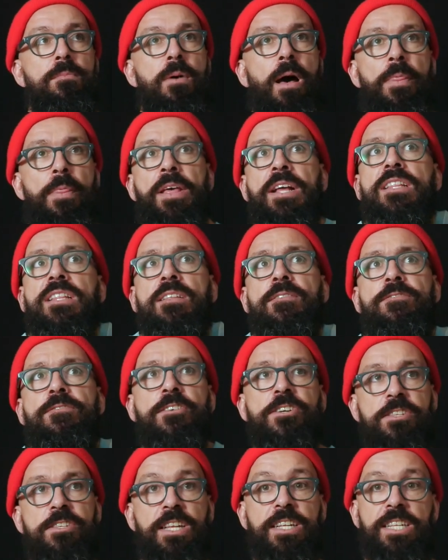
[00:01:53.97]
I think the
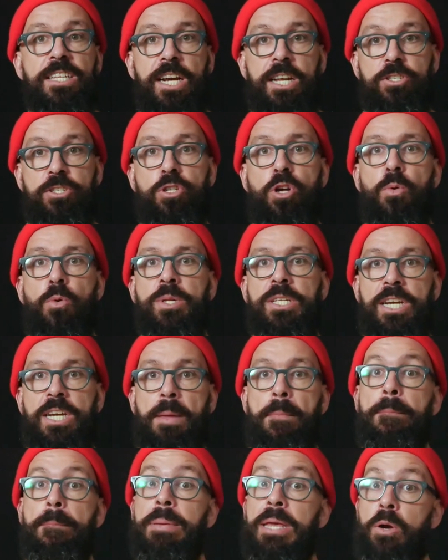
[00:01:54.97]
first thing that I saw with the
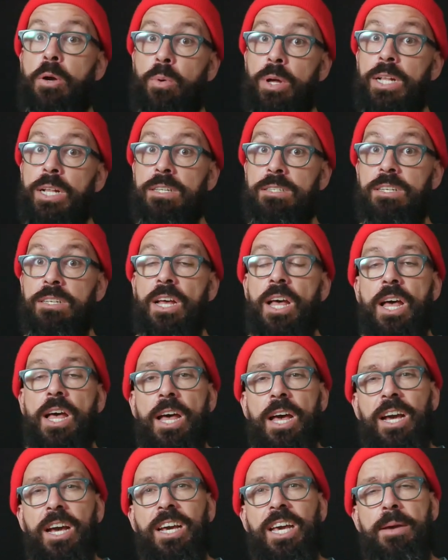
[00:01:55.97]
name Big Wheels
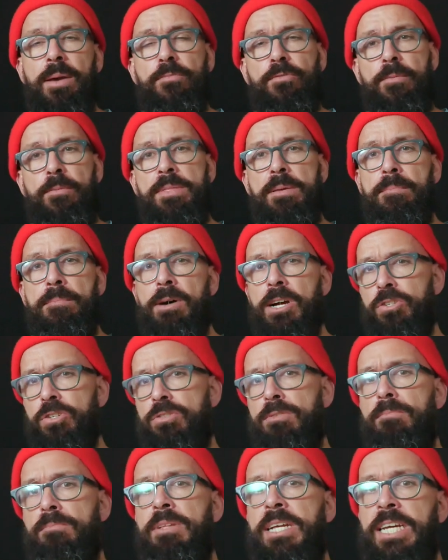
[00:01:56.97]
came from the
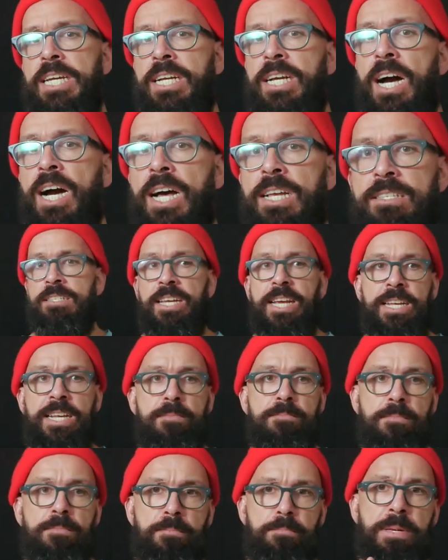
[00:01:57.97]
mushroom blading guys. They
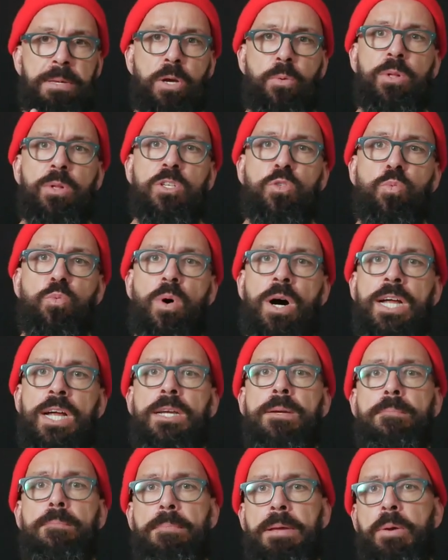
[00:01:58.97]
had Big Wheels
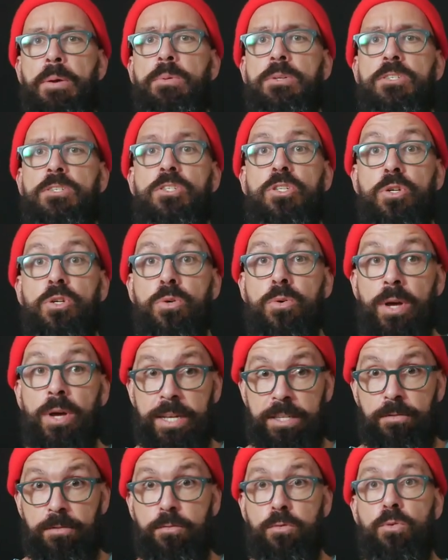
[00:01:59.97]
1, Big Wheels 2
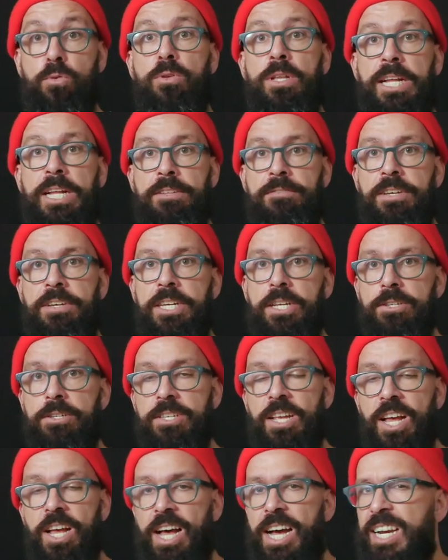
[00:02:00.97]
as full length videos,
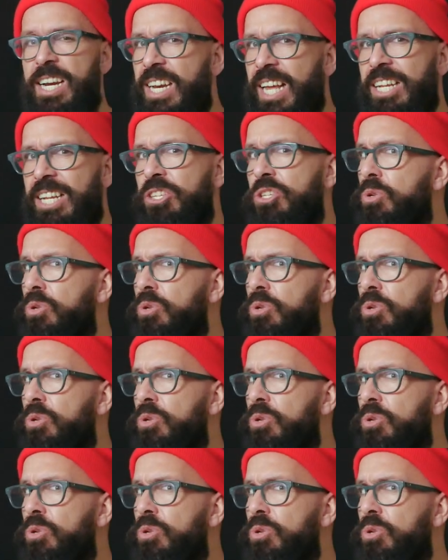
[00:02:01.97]
and like